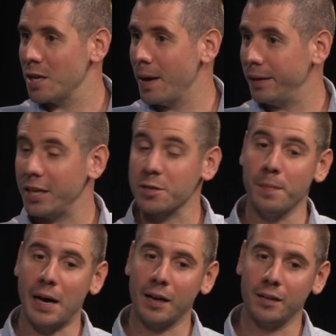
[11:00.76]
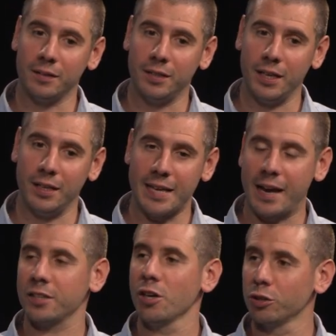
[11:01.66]
about this, but the
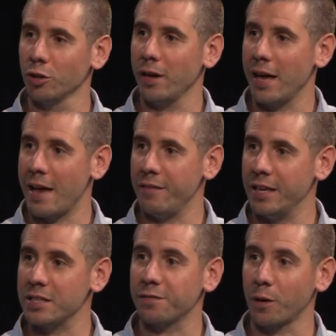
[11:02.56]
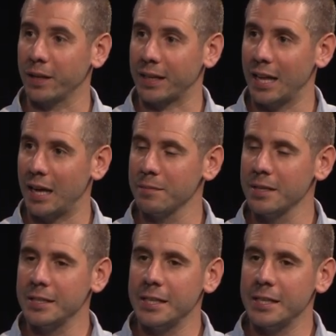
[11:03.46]
anecdotal evidence from the club,